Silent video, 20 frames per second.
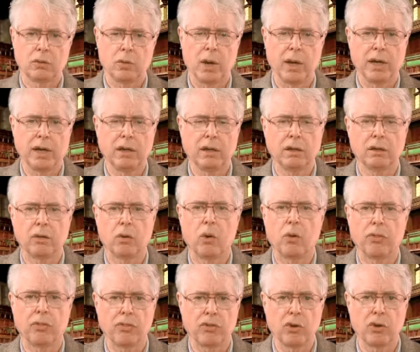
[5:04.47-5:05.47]
20
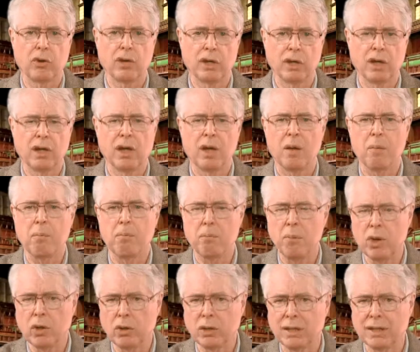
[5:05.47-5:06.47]
or 30
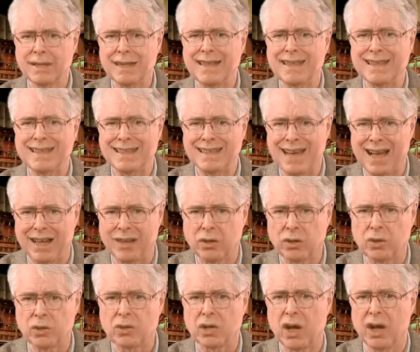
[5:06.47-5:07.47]
million
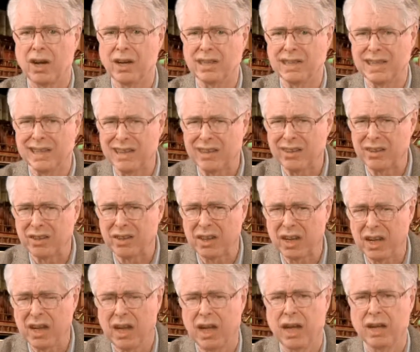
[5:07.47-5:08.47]
dollars a
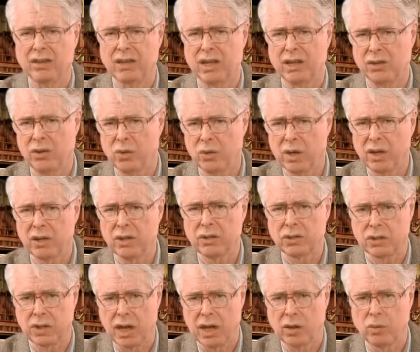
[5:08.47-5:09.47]
year, and they don't
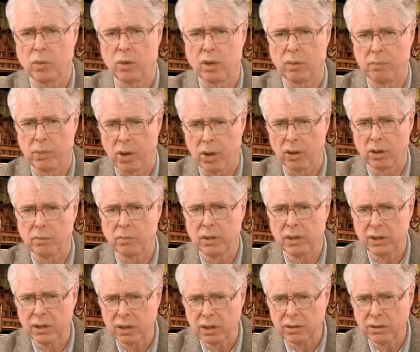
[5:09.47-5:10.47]
understand what a
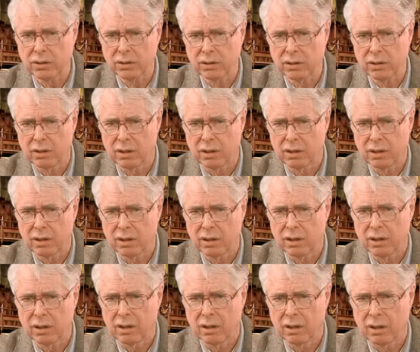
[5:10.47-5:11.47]
parliament is?
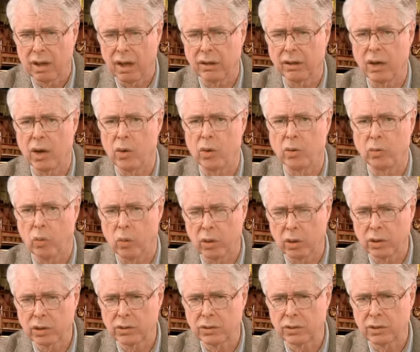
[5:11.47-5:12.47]
and how it
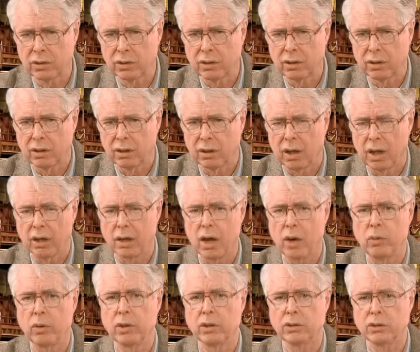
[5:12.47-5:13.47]
works and
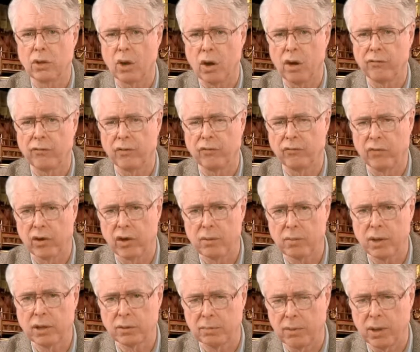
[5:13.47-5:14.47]
how it is often
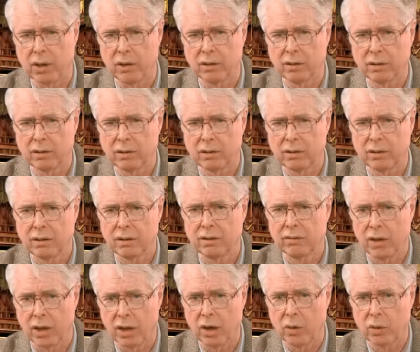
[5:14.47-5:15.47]
very much better
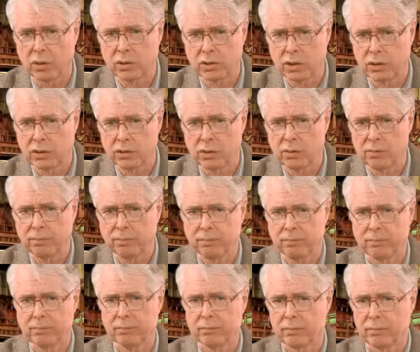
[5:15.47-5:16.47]
than our
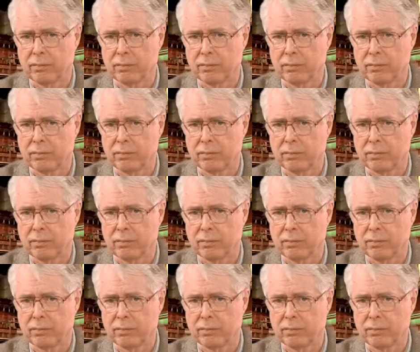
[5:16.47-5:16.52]
system?